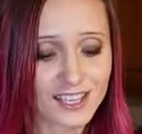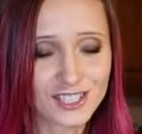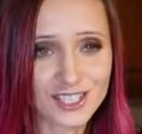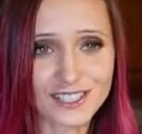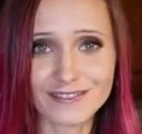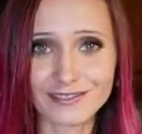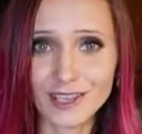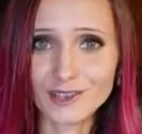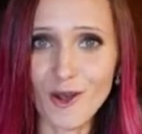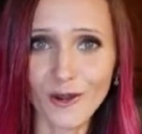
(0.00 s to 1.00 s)

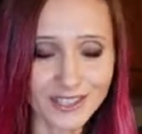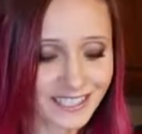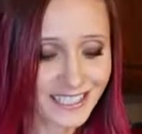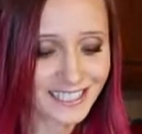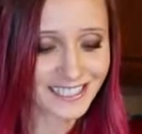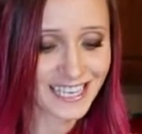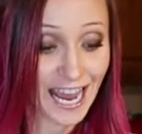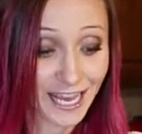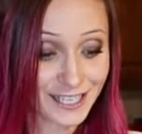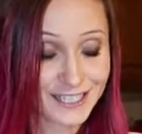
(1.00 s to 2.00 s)
It honestly
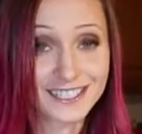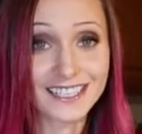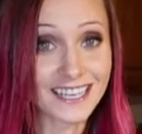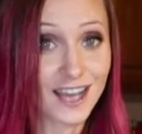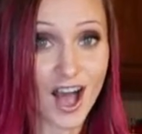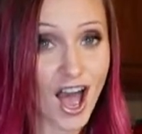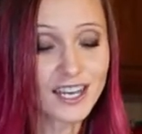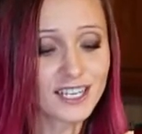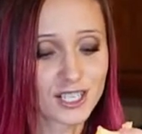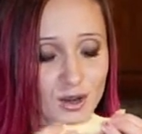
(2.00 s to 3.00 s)
tastes like a
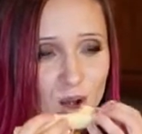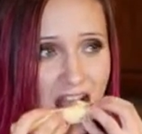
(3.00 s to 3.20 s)
honeydew.